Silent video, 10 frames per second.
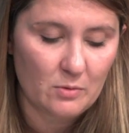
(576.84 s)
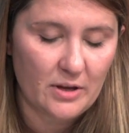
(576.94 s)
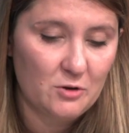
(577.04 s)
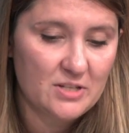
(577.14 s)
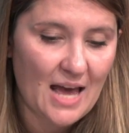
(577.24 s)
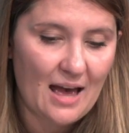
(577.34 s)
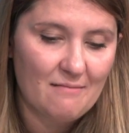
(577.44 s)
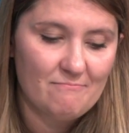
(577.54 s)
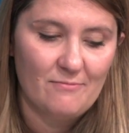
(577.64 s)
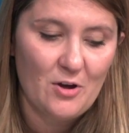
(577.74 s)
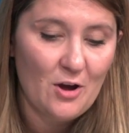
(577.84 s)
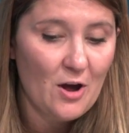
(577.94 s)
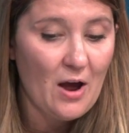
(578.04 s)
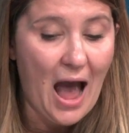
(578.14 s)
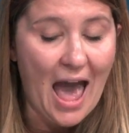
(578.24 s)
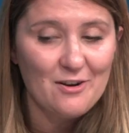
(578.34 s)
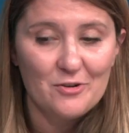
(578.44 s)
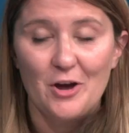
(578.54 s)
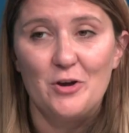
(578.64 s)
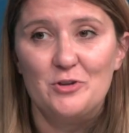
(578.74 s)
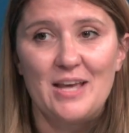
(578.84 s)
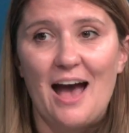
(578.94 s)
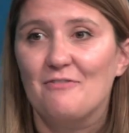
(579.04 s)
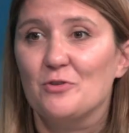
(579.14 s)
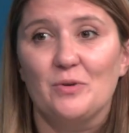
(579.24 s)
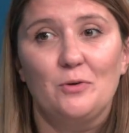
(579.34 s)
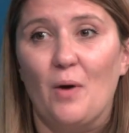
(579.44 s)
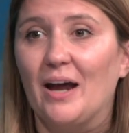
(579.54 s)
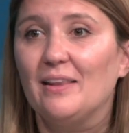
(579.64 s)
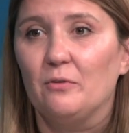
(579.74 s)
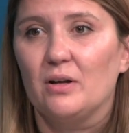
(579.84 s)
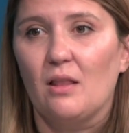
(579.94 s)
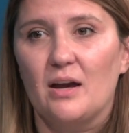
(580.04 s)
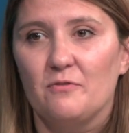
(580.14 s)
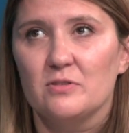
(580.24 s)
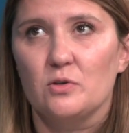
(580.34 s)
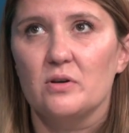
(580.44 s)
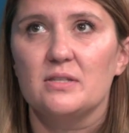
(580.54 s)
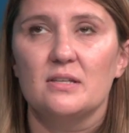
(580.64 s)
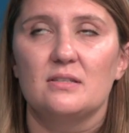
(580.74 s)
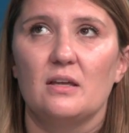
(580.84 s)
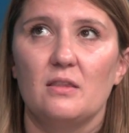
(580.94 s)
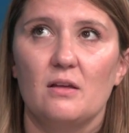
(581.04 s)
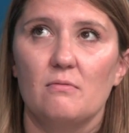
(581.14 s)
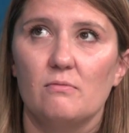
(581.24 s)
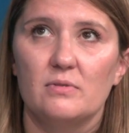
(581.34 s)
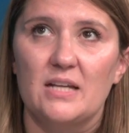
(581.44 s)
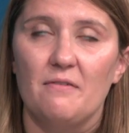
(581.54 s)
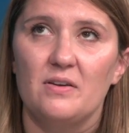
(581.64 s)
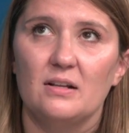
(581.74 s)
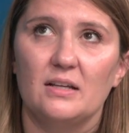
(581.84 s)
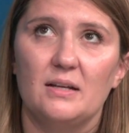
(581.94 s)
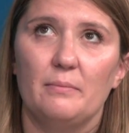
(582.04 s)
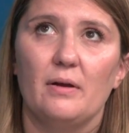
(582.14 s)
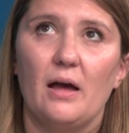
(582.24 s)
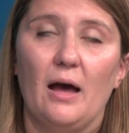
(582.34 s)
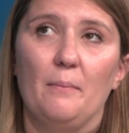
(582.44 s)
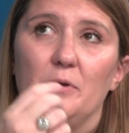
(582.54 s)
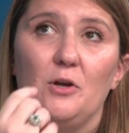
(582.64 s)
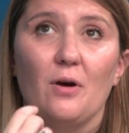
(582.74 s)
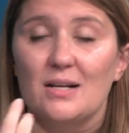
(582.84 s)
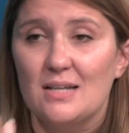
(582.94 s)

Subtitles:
you just I don't know, you just have to read widely, read a lot of different sources. Definitely New York